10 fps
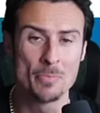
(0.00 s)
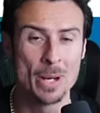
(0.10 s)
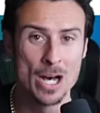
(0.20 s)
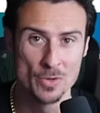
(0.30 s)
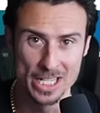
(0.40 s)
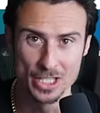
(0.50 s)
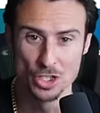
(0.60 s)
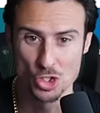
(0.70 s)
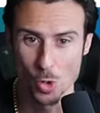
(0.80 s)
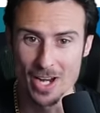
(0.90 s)
pounding in
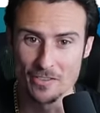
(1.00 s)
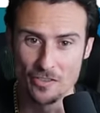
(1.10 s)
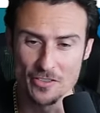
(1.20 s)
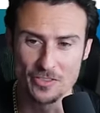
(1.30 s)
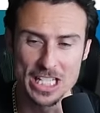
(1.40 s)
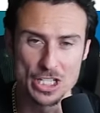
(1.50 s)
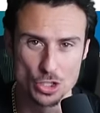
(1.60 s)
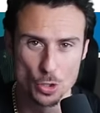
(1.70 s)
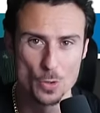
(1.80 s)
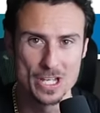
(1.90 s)
Detroit,
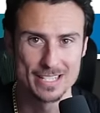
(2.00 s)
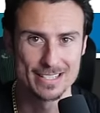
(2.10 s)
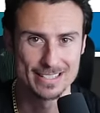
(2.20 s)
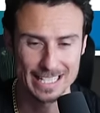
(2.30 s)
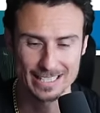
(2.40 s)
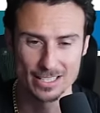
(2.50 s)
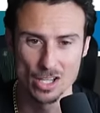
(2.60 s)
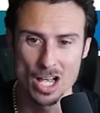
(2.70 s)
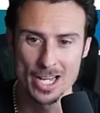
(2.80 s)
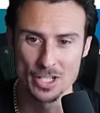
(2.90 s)
52 to 6. The
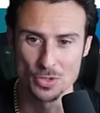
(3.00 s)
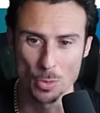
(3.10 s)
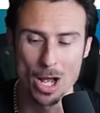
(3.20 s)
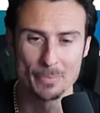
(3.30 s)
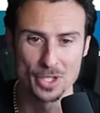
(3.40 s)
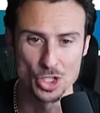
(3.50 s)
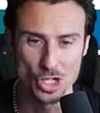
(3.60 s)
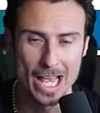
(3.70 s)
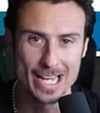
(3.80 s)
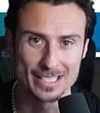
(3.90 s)
Lions romped the
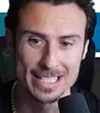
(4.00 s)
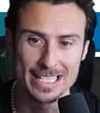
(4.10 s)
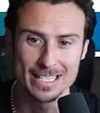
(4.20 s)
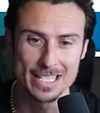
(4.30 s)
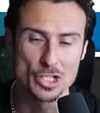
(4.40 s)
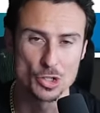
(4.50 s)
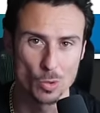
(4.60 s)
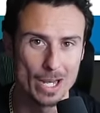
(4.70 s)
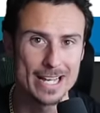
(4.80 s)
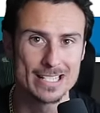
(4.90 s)
Jags. Easiest
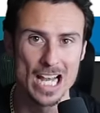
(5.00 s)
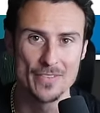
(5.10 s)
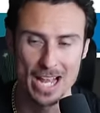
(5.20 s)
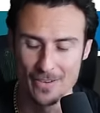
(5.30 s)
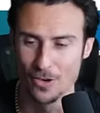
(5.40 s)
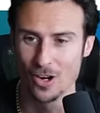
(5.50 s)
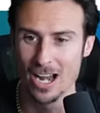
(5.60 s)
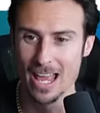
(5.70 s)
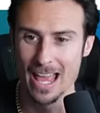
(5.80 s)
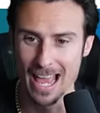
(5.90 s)
grades I've ever
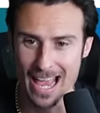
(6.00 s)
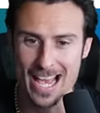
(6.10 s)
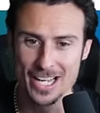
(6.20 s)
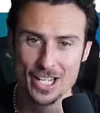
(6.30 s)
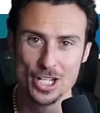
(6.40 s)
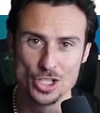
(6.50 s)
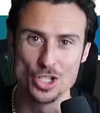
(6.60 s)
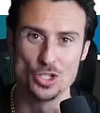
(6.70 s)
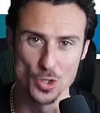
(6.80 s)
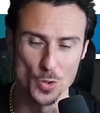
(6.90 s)
had to
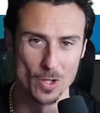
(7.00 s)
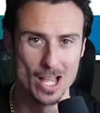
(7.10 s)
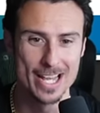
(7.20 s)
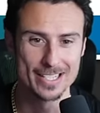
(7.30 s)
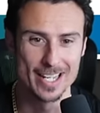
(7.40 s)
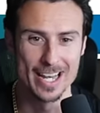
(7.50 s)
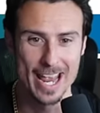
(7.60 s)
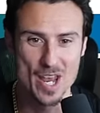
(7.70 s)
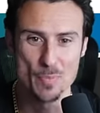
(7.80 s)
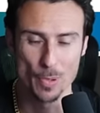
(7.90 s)
do. The Lions get an
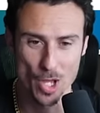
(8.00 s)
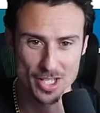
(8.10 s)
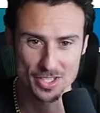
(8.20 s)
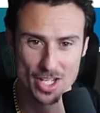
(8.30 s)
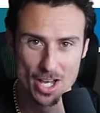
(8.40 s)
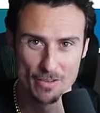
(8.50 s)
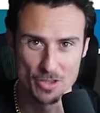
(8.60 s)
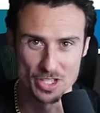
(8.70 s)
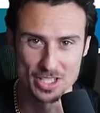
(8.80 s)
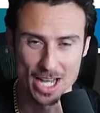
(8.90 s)
A plus for
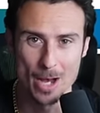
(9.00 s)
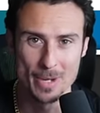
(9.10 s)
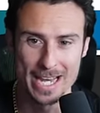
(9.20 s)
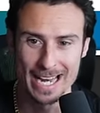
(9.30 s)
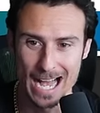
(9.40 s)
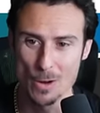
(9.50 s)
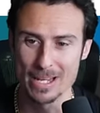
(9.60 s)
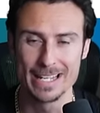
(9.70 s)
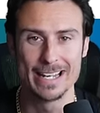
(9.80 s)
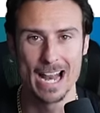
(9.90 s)
this dominating
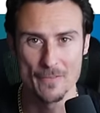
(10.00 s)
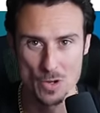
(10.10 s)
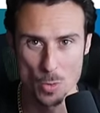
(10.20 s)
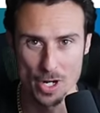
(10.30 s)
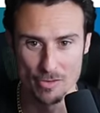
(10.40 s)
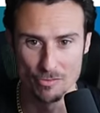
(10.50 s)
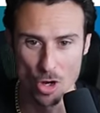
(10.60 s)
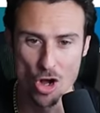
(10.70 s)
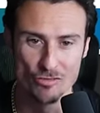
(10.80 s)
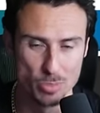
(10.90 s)
outing, getting everyone
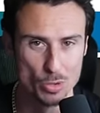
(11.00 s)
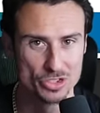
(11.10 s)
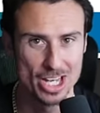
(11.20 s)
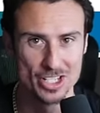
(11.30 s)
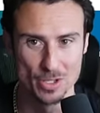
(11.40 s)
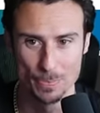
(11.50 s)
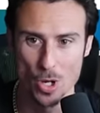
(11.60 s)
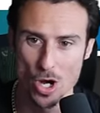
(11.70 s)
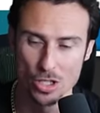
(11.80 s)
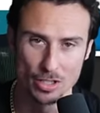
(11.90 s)
involved, both sides of the
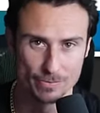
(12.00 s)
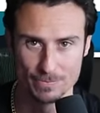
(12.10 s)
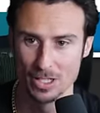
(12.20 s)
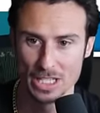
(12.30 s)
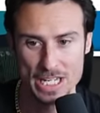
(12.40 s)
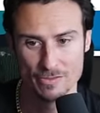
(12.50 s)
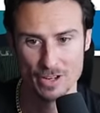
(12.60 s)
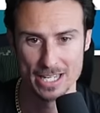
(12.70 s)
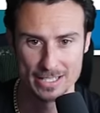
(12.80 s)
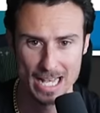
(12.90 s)
ball. Look elite,
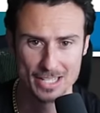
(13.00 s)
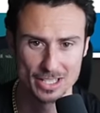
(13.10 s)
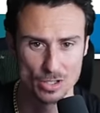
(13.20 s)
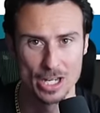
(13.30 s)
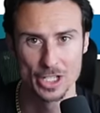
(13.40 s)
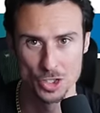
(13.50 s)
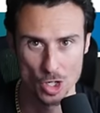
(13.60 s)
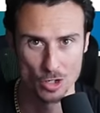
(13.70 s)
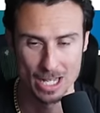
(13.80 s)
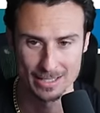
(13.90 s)
fantastic. Look like a
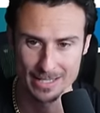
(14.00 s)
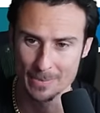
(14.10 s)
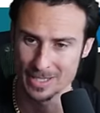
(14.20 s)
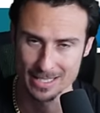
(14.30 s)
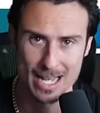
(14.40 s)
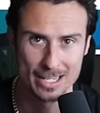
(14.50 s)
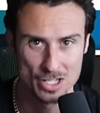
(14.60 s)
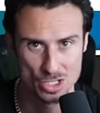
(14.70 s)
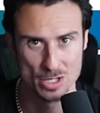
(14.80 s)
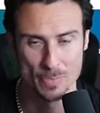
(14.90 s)
juggernaut team that's not going to
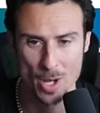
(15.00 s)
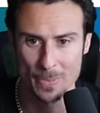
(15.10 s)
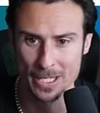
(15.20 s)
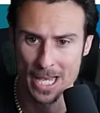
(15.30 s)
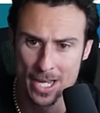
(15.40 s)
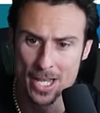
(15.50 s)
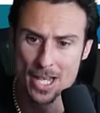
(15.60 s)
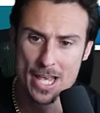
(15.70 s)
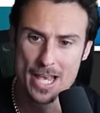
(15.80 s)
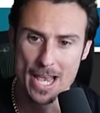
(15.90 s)
slip up again.
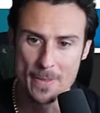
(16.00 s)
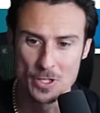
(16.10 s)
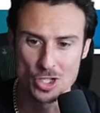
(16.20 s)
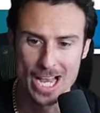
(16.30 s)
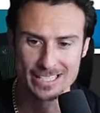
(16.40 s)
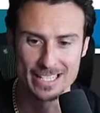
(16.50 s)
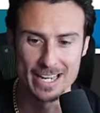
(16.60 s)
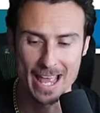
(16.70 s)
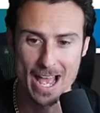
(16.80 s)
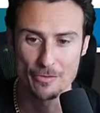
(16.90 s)
And the Jags did
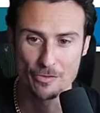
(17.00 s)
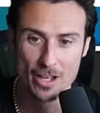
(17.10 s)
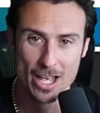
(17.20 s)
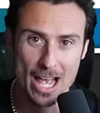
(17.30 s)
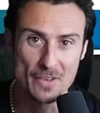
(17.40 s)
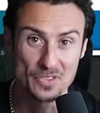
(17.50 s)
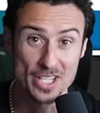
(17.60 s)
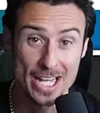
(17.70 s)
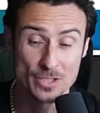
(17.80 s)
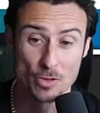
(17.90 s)
an F F
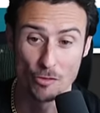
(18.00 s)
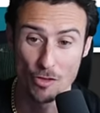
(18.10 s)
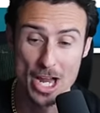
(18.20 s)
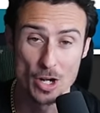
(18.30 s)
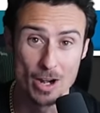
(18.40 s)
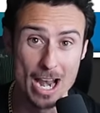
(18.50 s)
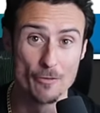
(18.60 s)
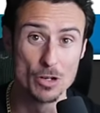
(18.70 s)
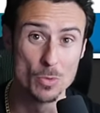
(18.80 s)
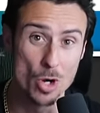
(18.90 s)
stands for fire
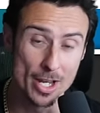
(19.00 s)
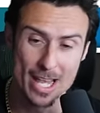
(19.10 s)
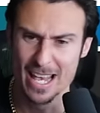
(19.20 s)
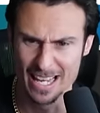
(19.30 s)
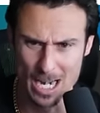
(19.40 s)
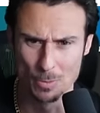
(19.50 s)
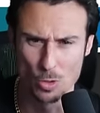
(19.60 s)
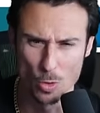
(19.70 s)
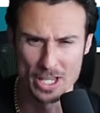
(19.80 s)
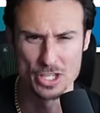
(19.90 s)
everyone. And I'm
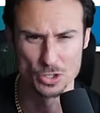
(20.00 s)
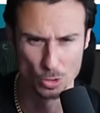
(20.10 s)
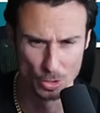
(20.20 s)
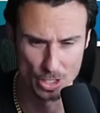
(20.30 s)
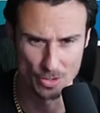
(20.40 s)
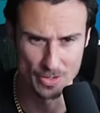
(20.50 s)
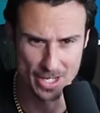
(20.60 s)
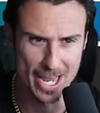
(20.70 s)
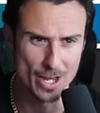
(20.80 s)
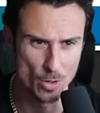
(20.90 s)
recording this earlier in the
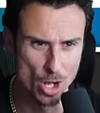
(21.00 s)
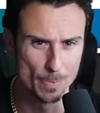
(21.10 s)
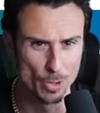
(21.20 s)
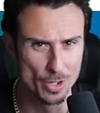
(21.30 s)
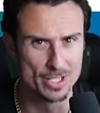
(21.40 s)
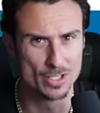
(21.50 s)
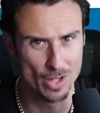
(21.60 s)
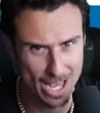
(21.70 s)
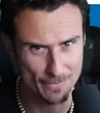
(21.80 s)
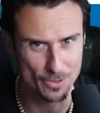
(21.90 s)
day. I don't upload it until
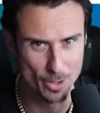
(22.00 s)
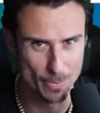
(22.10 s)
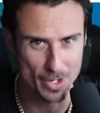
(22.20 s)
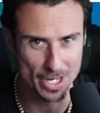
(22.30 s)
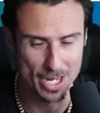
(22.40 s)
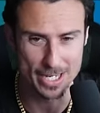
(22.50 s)
after the Monday night